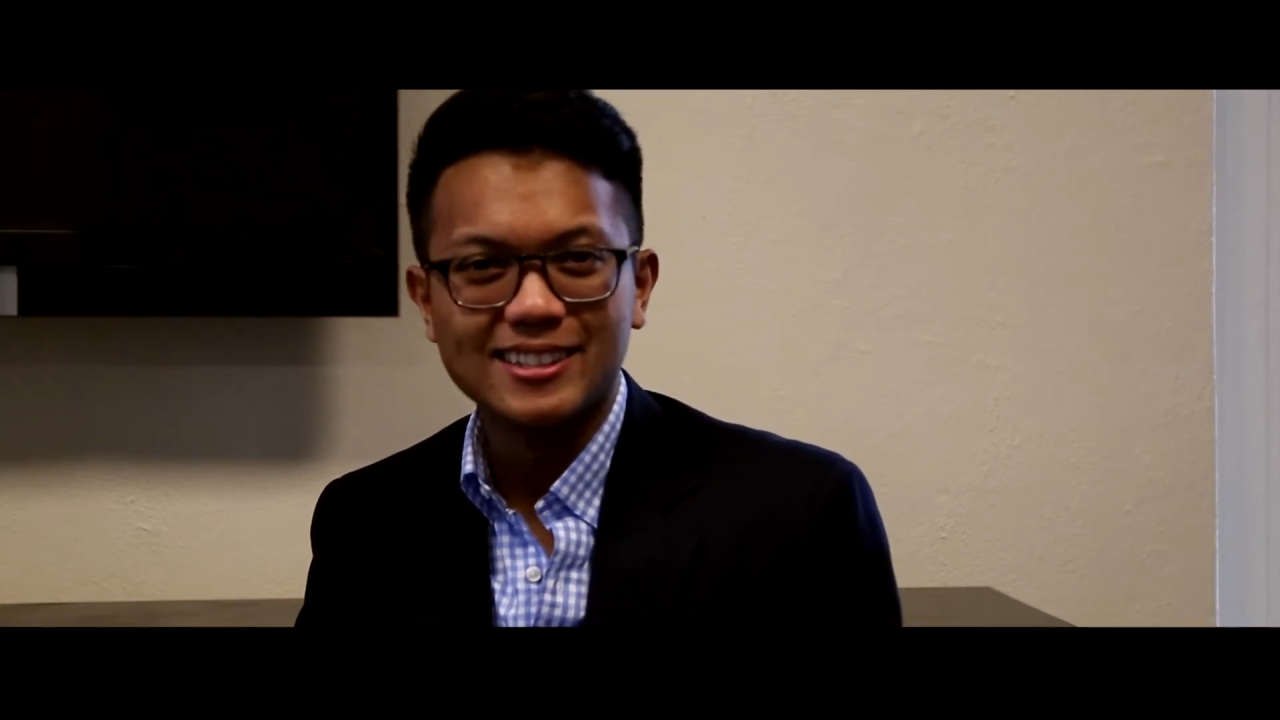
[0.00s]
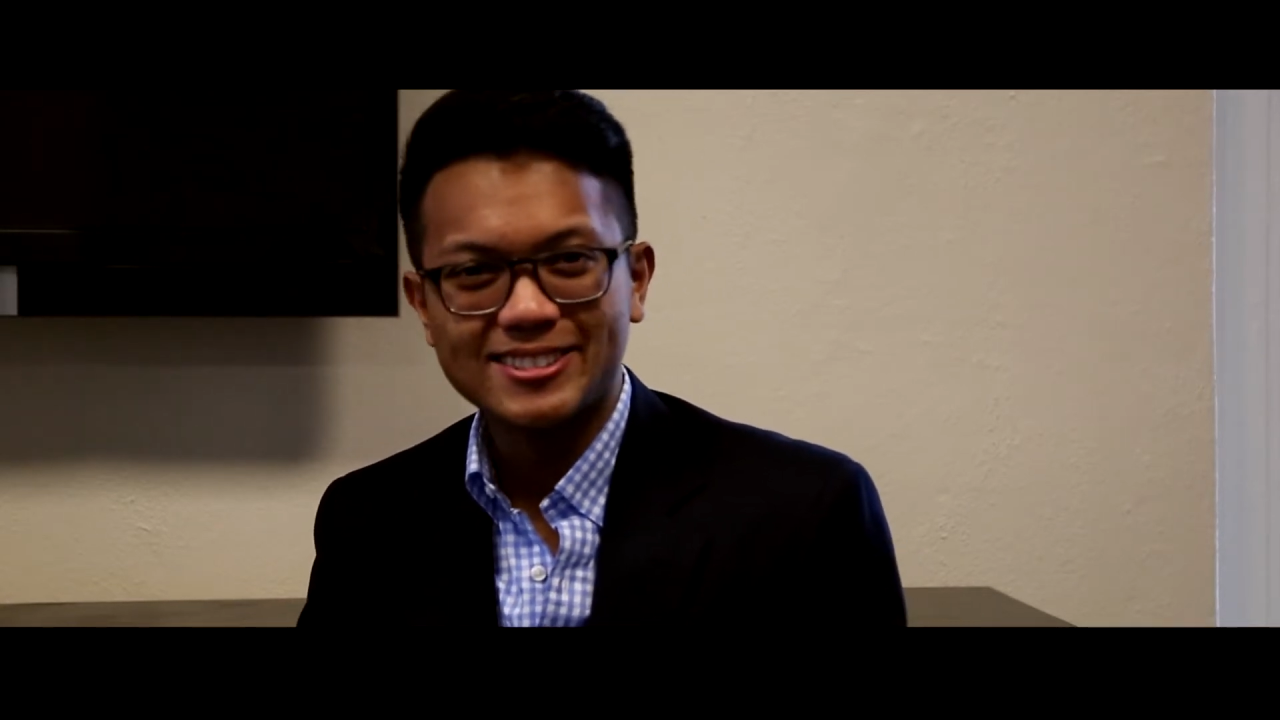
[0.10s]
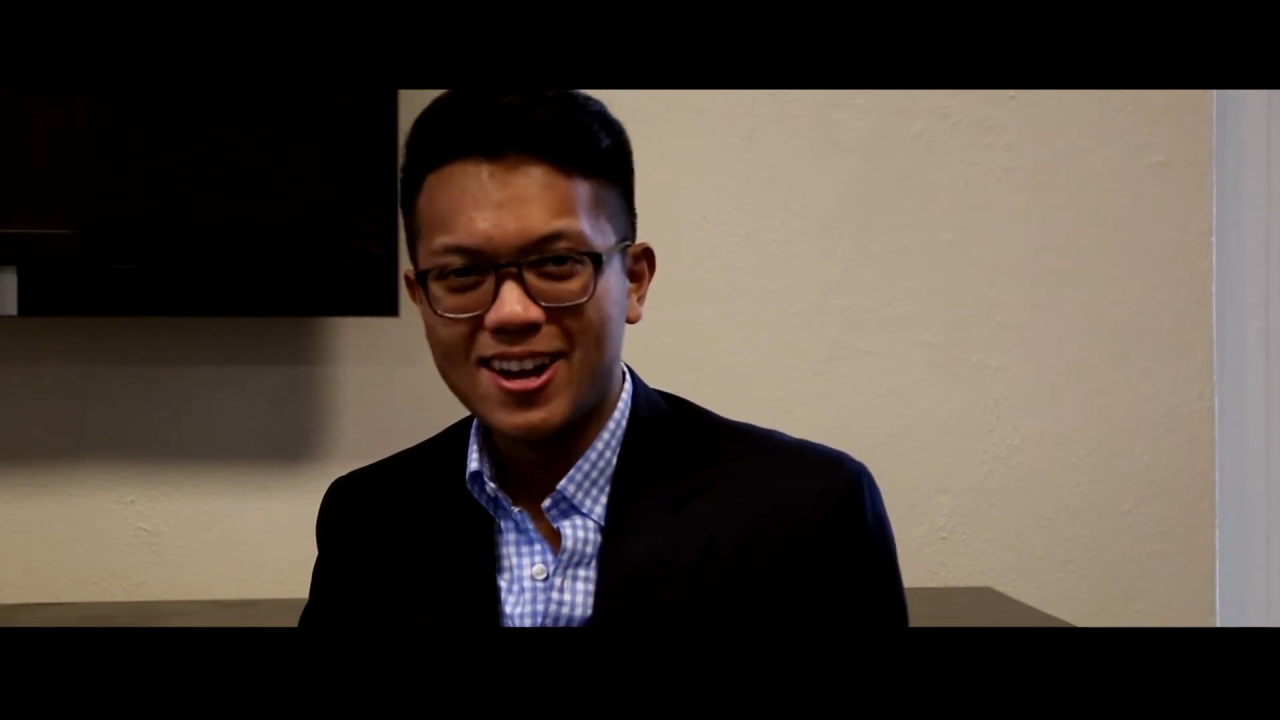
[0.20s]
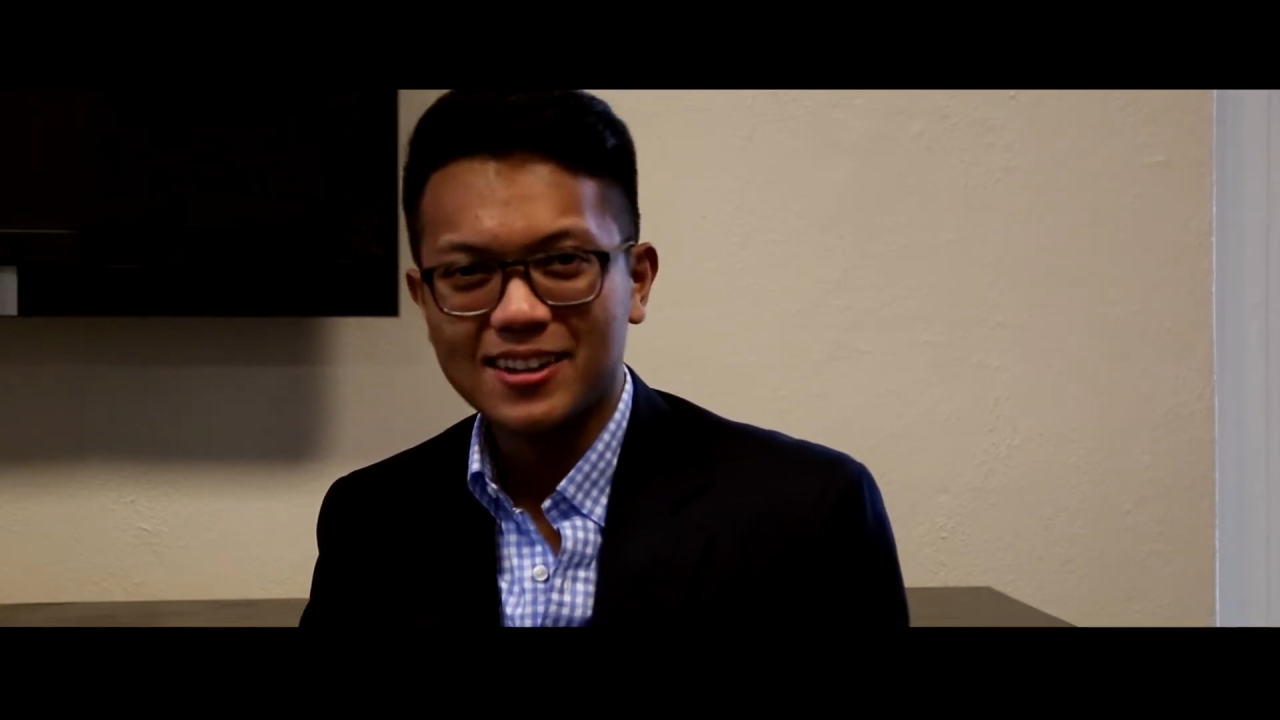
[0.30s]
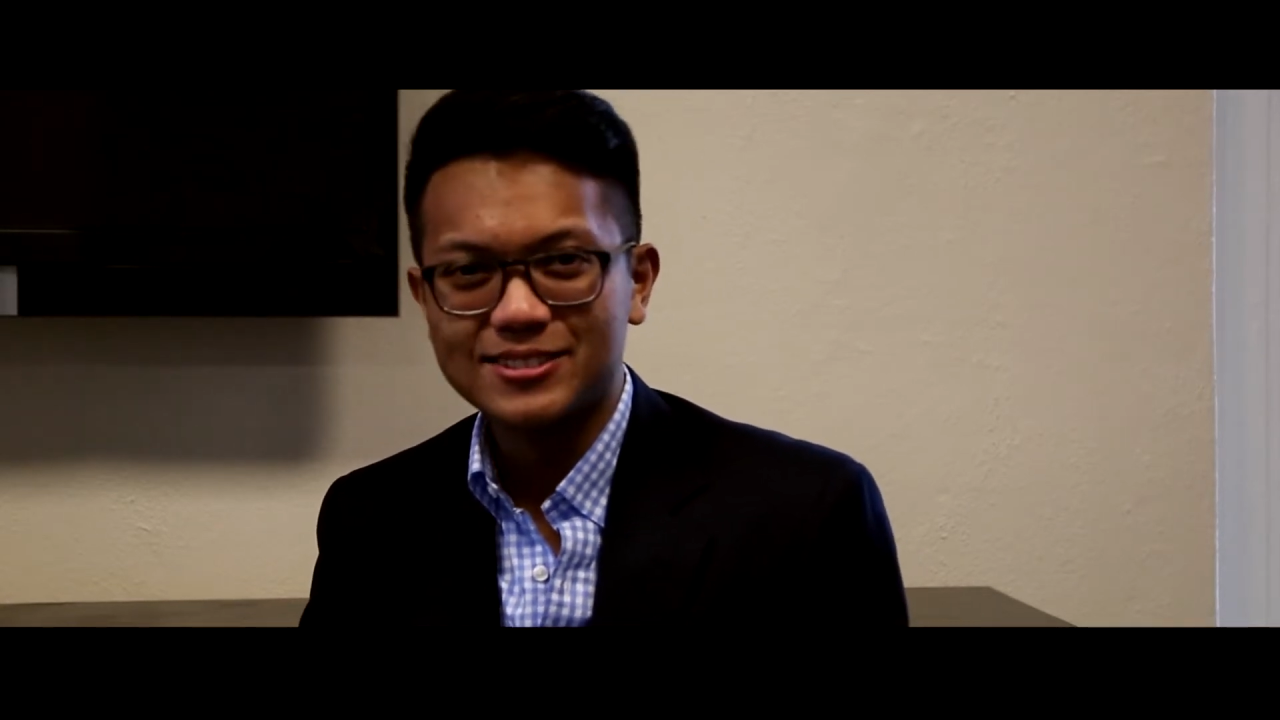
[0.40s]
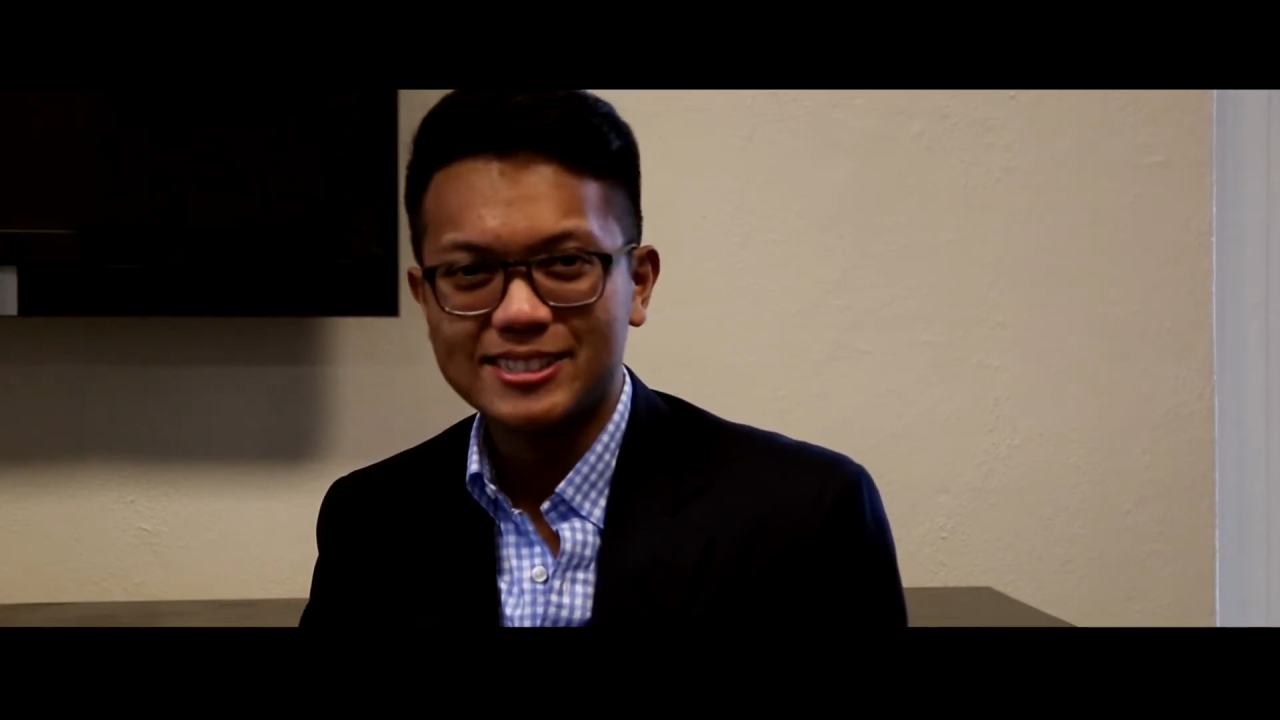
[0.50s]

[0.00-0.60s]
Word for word: Song of